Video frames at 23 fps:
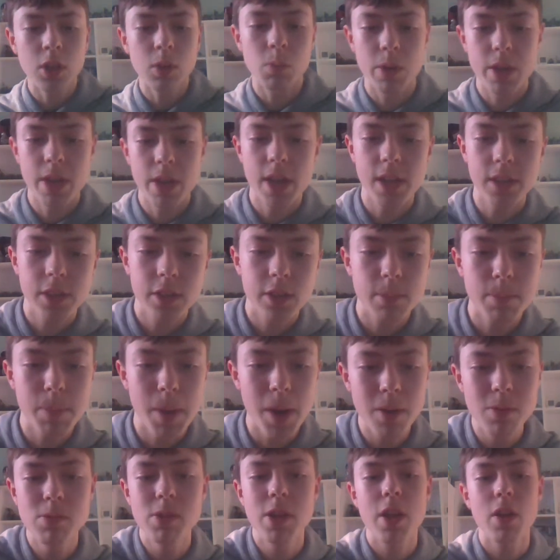where you had the
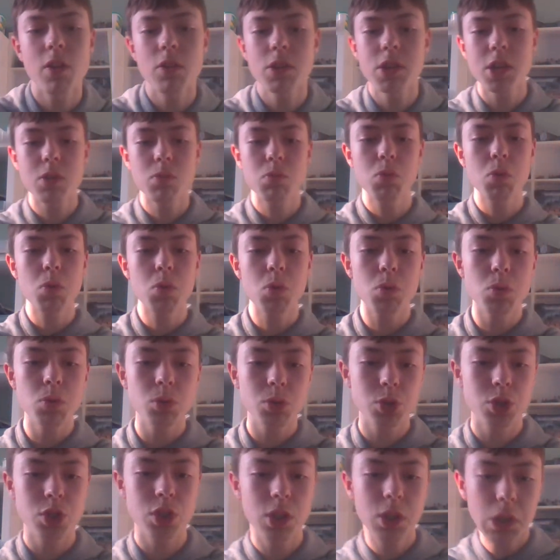Napoleonic
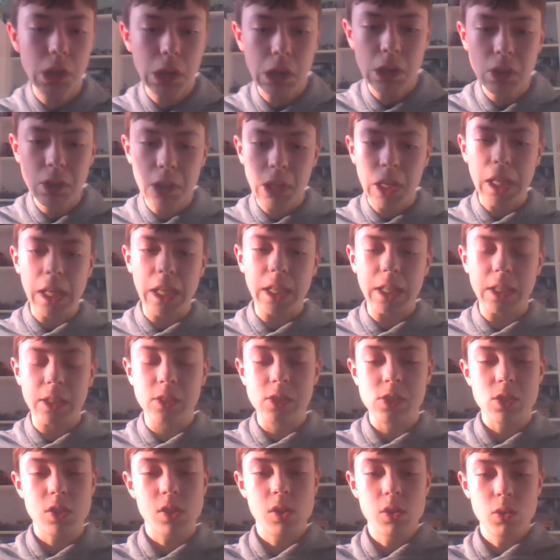Wars
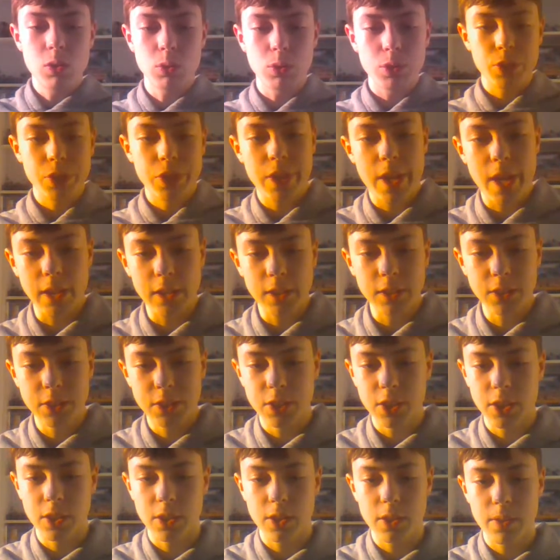and Lord
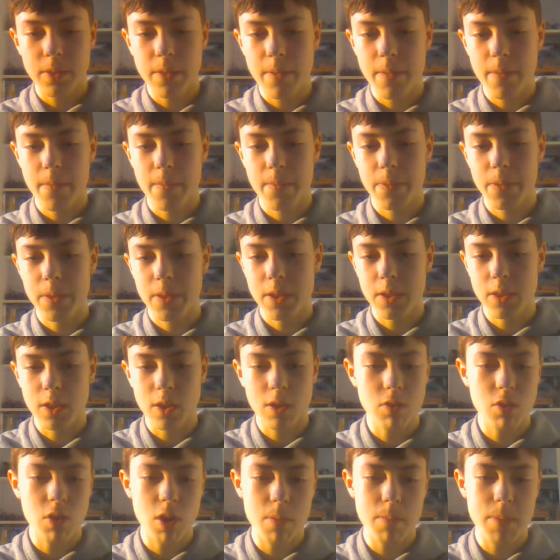Nelson and the
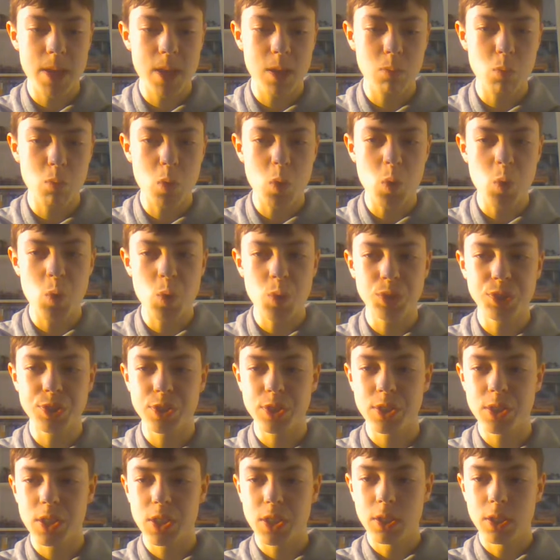Crimean Wars.